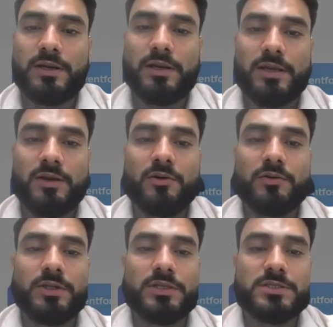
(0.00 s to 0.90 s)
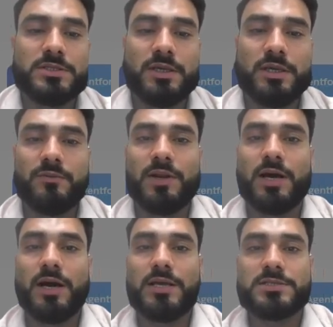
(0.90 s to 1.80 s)
clicking on this, it will
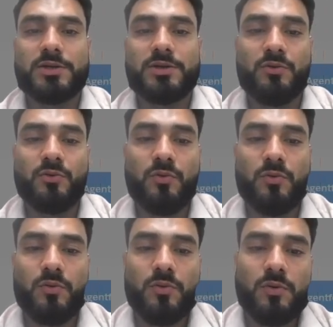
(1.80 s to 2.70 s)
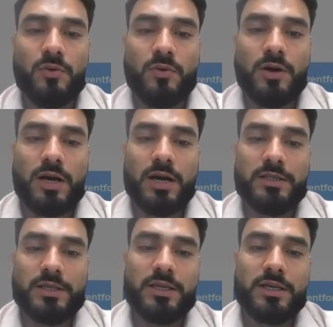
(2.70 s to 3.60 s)
ask to
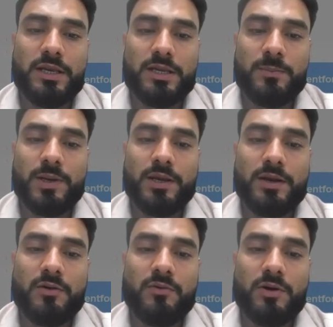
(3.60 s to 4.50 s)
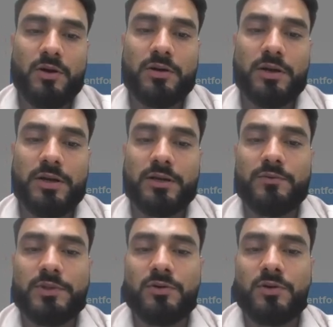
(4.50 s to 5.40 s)
either create a playground or connect
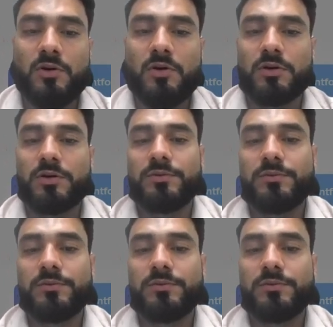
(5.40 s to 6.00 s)
with your org.